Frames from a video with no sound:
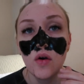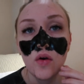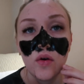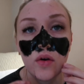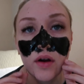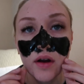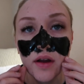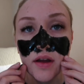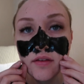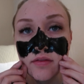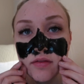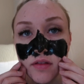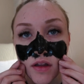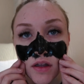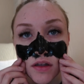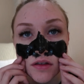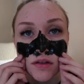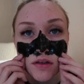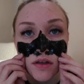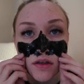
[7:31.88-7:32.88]
or if
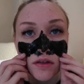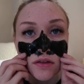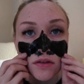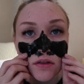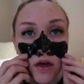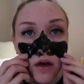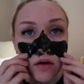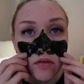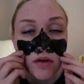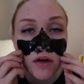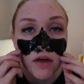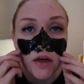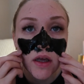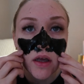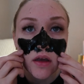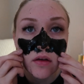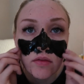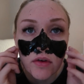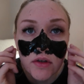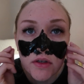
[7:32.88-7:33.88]
this is not
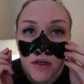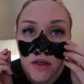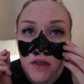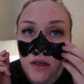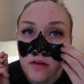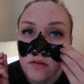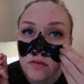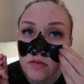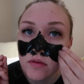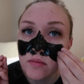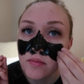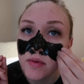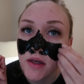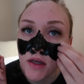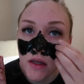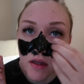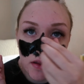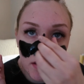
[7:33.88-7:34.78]
working, which I guess would be